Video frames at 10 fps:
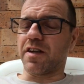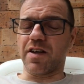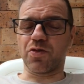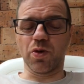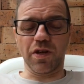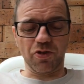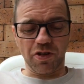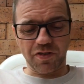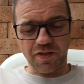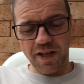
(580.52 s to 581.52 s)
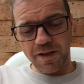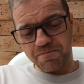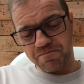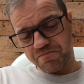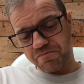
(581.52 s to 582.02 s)
That's all I've got to say.
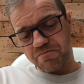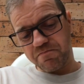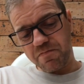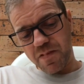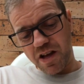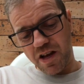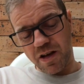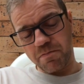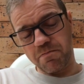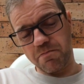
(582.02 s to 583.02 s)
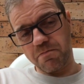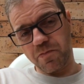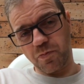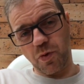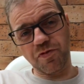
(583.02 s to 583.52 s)

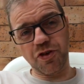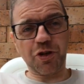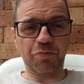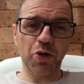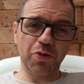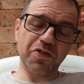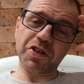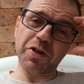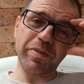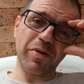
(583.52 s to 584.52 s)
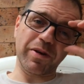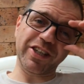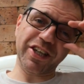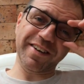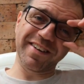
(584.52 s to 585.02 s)
One thing I'm noticing about my
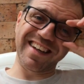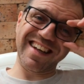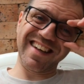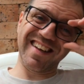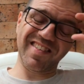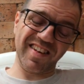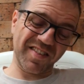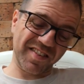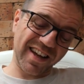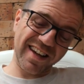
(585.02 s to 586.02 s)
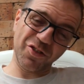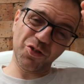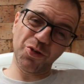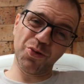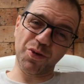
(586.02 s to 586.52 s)
channel is that I
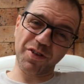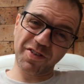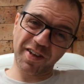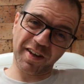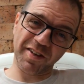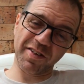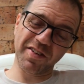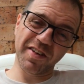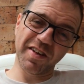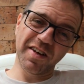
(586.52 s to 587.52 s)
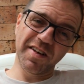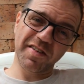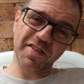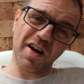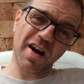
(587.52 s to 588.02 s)
do tend
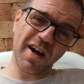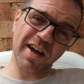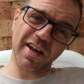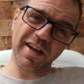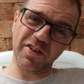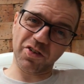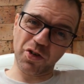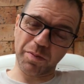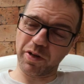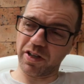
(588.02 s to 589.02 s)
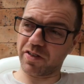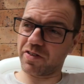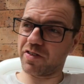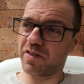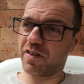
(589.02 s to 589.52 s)
to highlight the
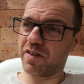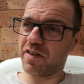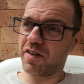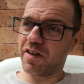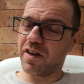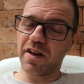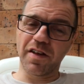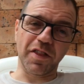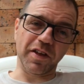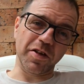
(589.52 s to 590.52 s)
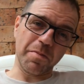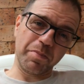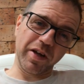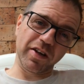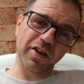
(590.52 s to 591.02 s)
topics that the
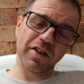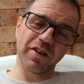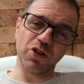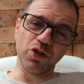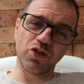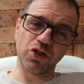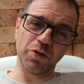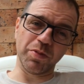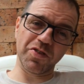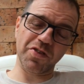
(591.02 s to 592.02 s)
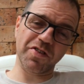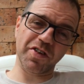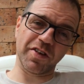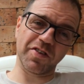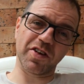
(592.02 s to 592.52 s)
bigger YouTubers
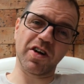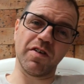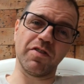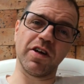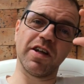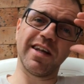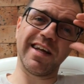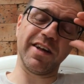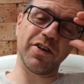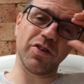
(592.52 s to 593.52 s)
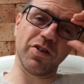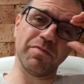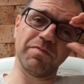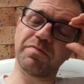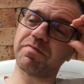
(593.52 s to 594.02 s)
tend to cover later on.